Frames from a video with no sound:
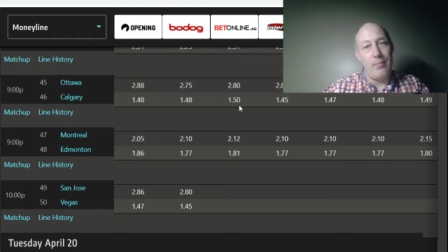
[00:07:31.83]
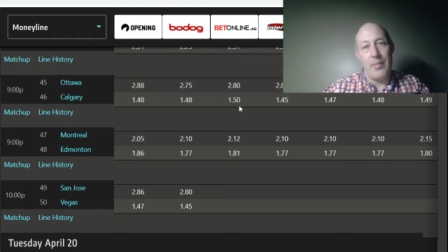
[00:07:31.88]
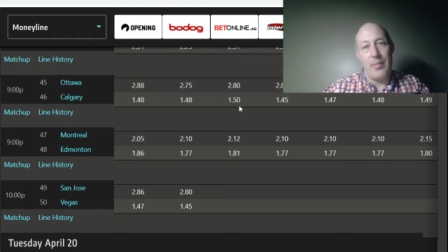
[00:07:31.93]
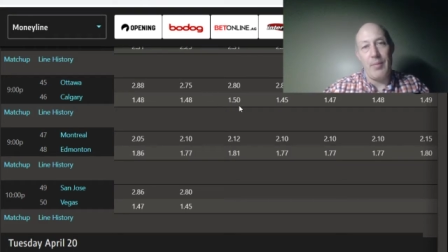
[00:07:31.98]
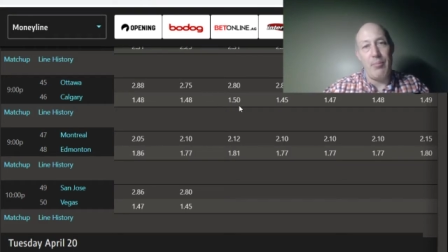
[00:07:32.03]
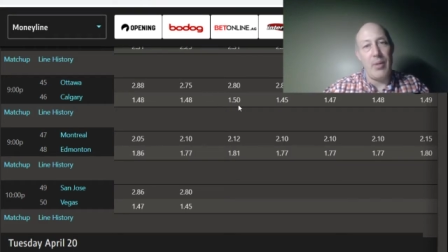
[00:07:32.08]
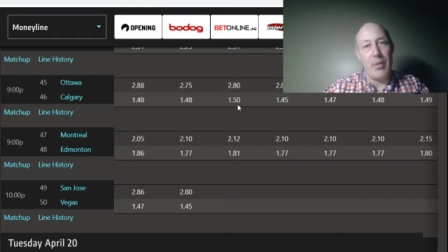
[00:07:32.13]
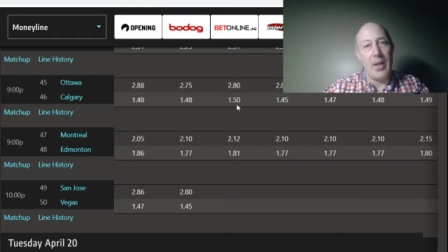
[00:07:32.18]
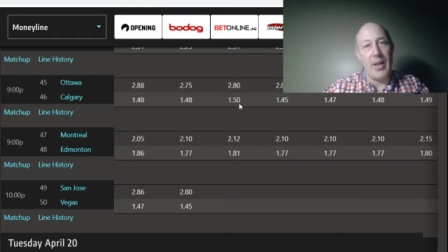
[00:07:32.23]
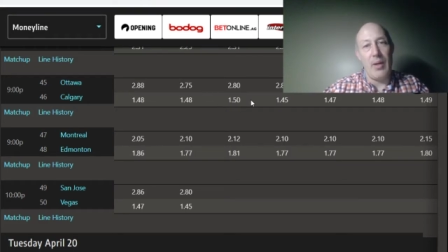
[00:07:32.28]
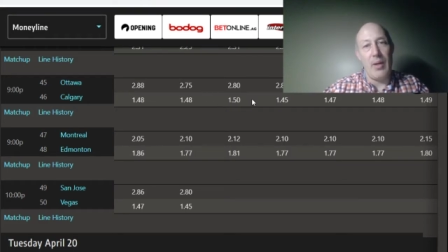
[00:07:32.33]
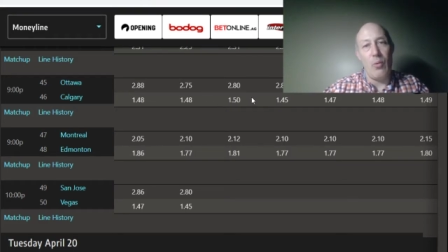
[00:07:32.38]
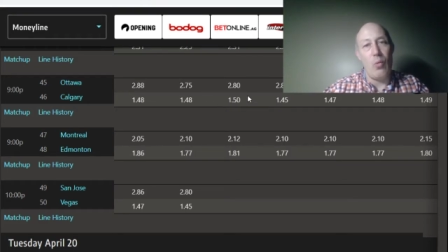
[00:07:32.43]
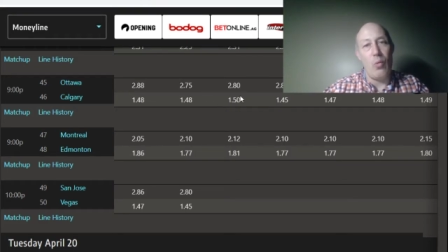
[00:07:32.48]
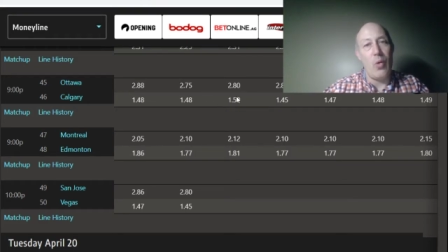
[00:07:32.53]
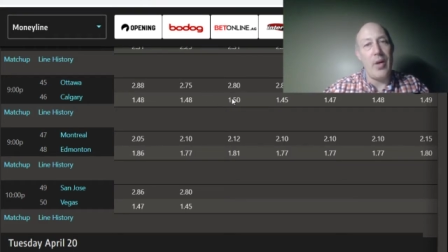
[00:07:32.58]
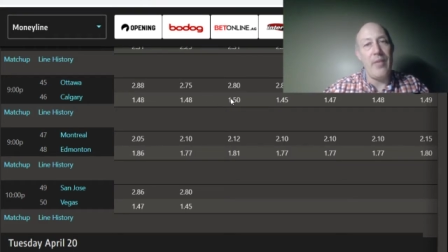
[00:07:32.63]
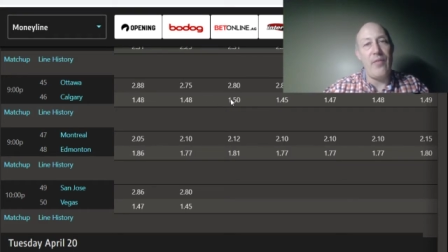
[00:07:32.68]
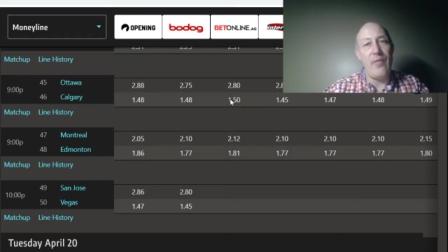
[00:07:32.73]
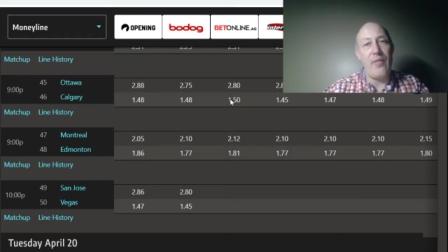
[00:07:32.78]
But at
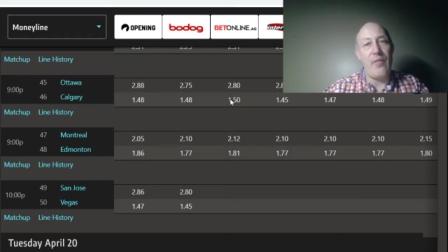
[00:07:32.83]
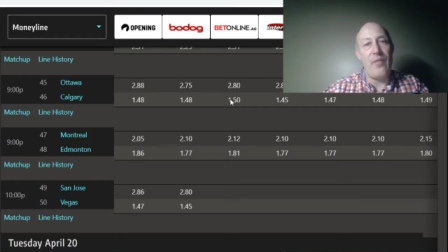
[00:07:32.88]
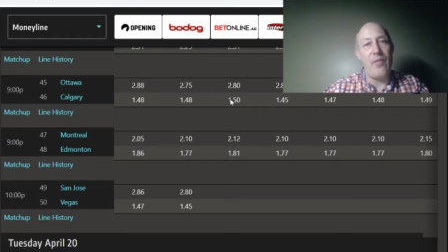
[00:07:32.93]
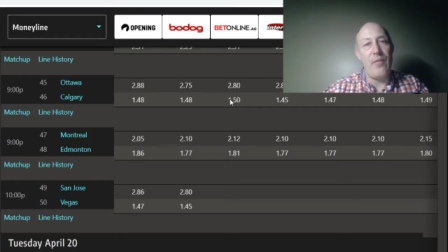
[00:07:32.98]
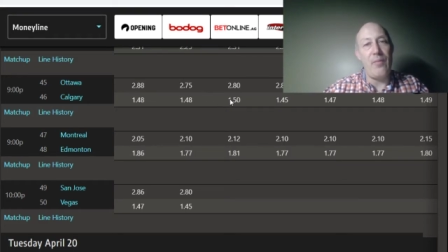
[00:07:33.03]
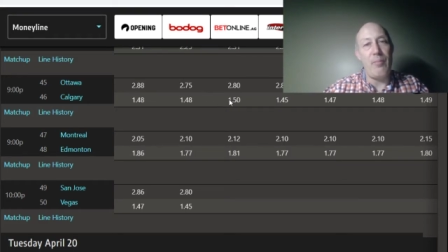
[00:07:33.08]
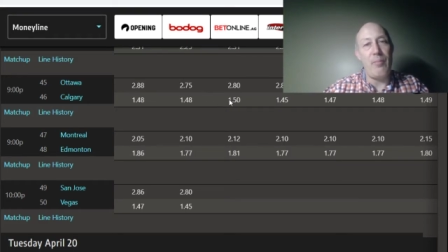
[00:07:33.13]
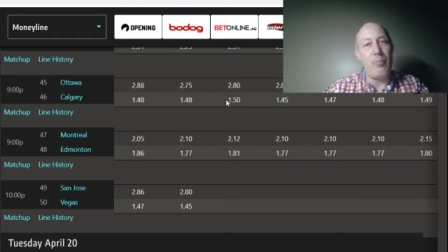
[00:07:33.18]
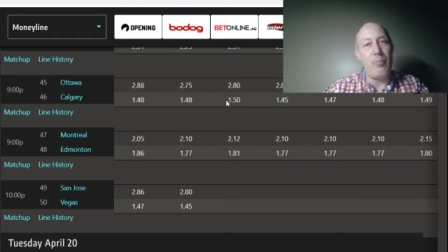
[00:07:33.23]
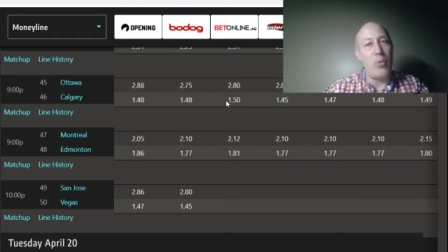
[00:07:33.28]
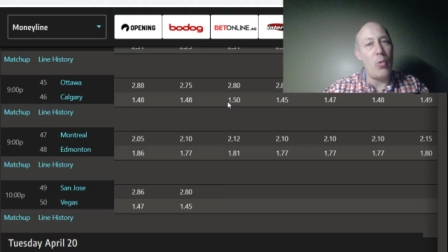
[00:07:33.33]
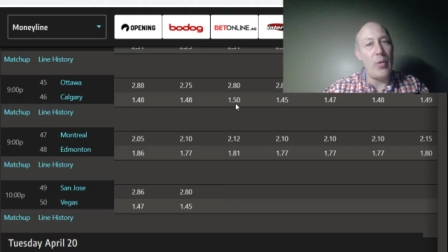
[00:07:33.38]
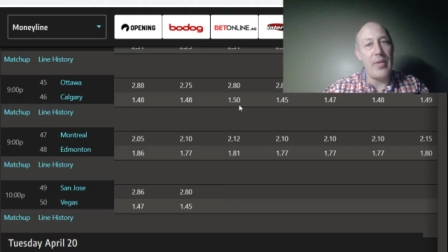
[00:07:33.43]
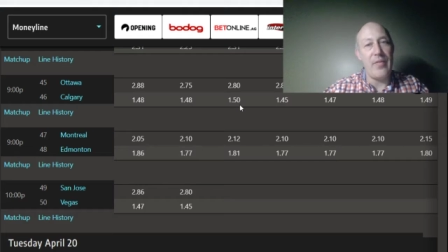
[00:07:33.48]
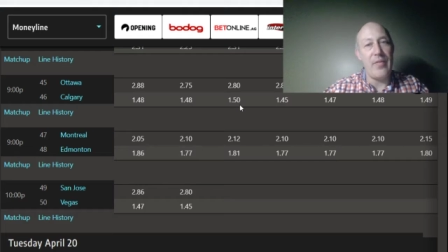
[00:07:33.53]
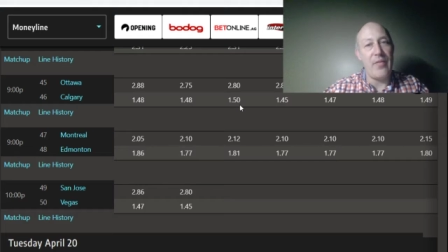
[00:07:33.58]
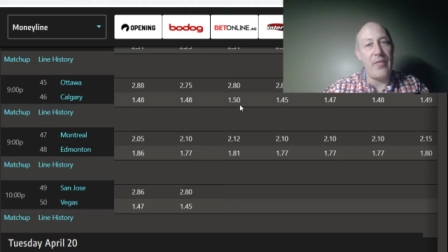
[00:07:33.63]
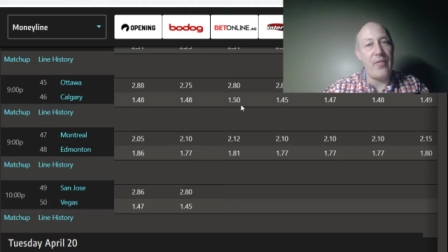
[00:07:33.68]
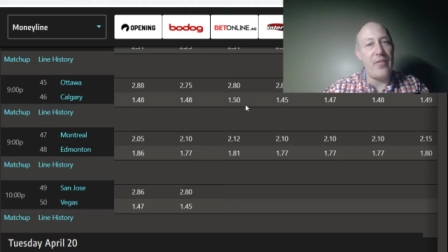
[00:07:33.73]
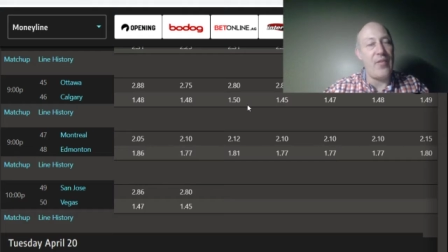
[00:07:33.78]

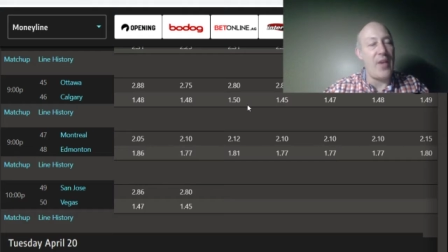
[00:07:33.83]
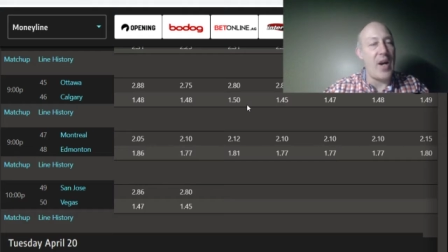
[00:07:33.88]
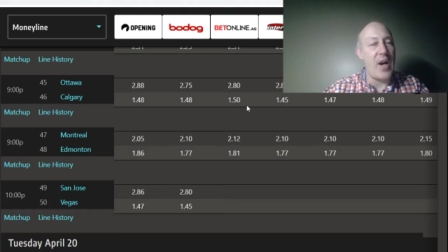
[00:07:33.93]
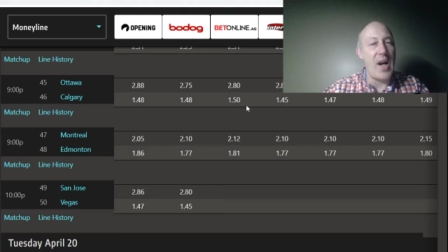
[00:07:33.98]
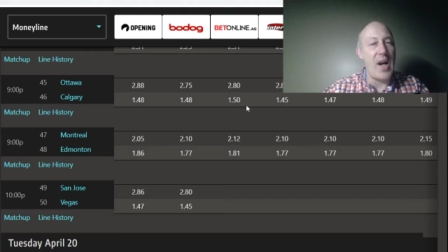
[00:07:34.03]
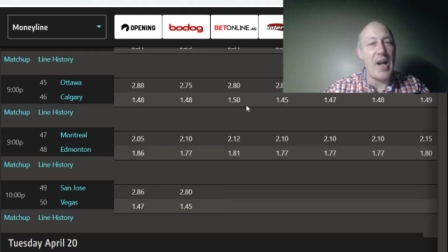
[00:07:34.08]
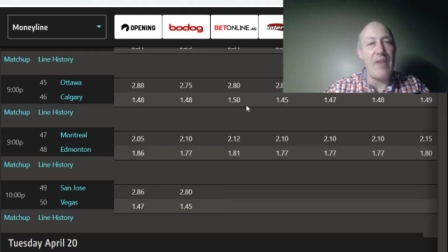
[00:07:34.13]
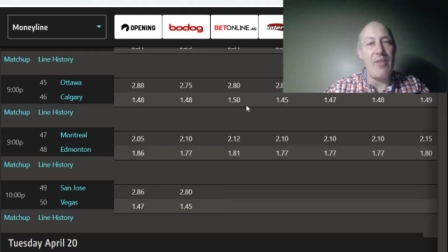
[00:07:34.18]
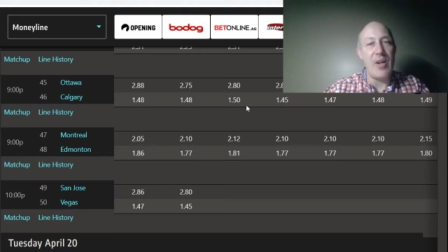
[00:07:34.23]
1.5,